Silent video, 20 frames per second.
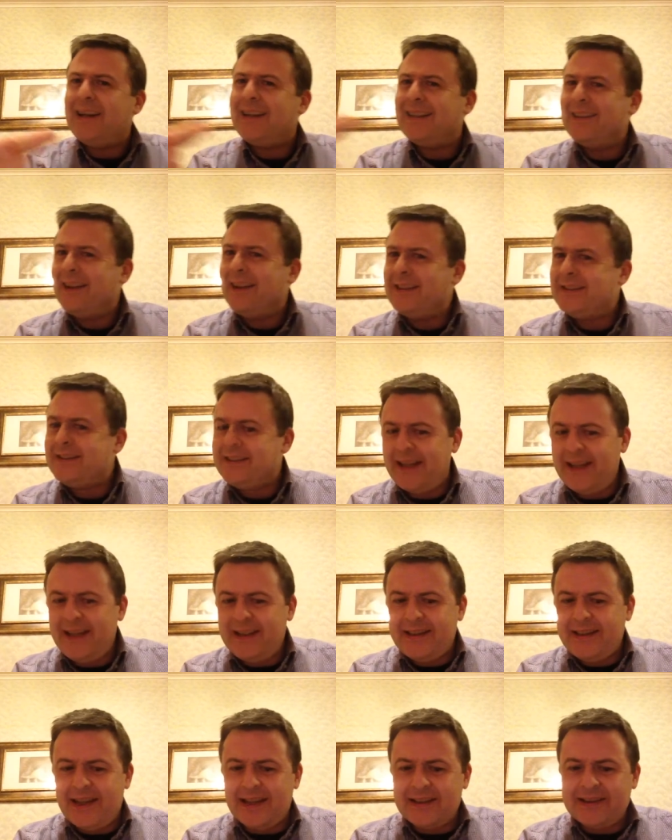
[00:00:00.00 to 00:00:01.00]
and then
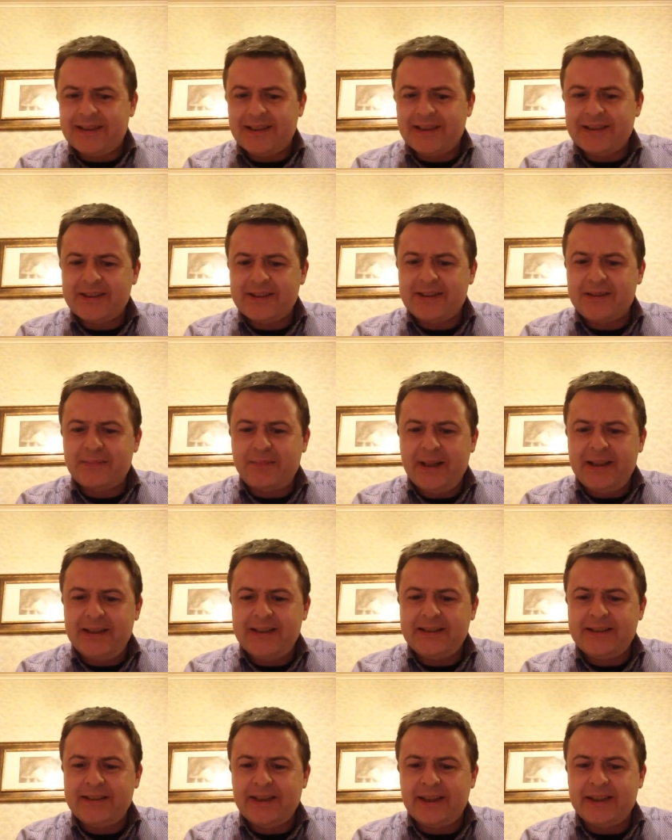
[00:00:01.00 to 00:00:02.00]
take that to the
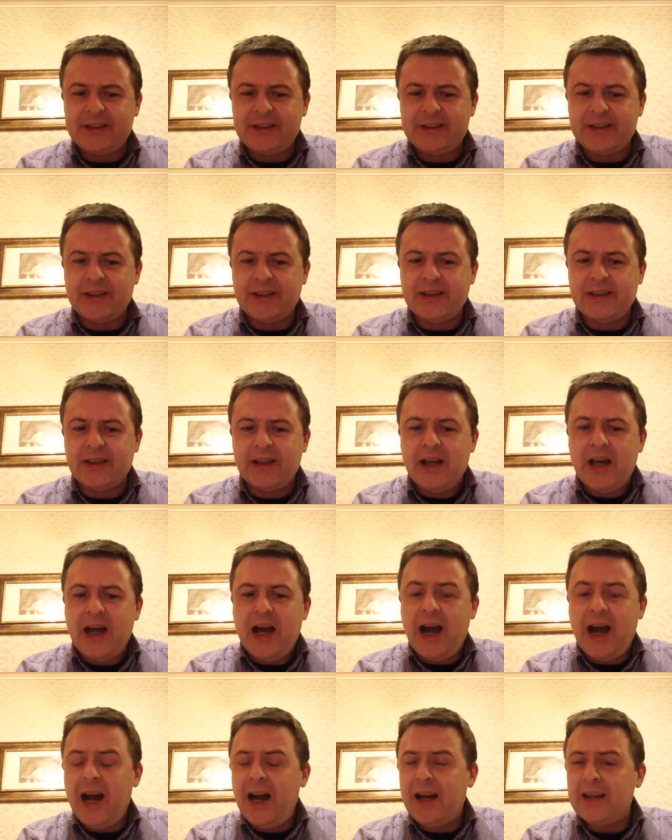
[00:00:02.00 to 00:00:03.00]
space station
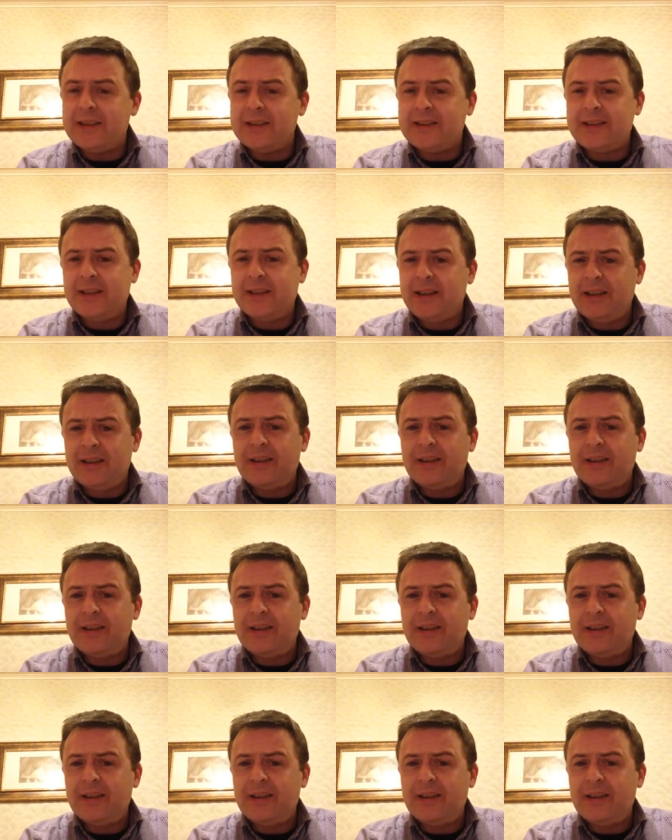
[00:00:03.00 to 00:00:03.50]
and